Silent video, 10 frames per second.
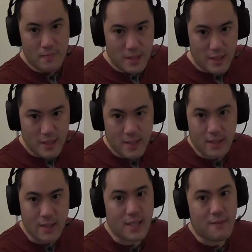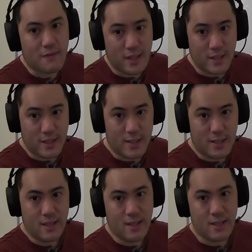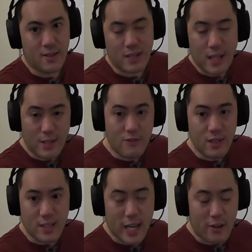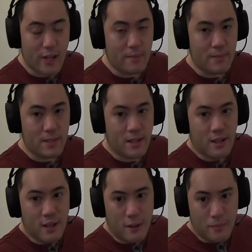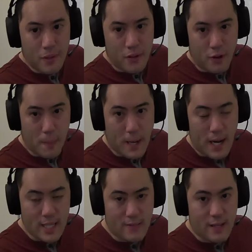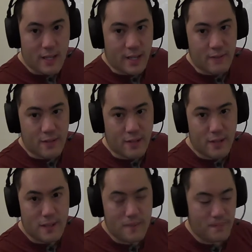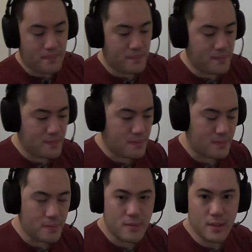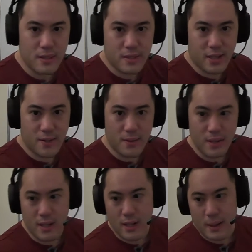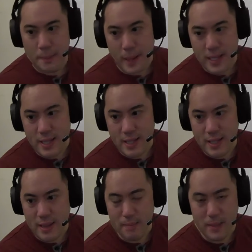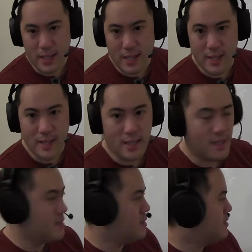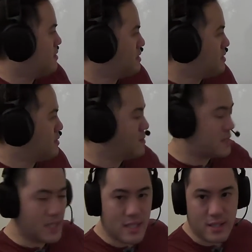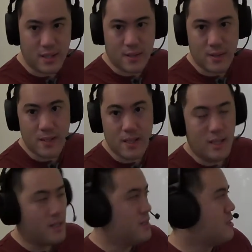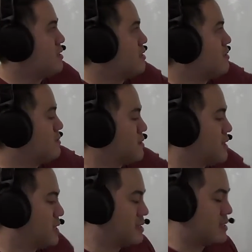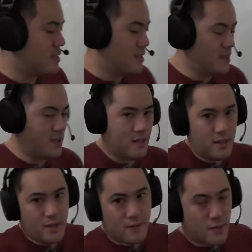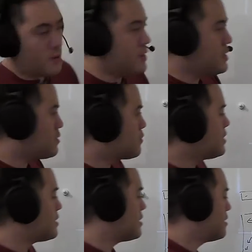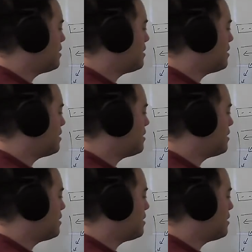it's still the same field. These are electric field diagrams for a positive and a negative charge. So basically, Millikan didn't use these two. He used this. For this reason,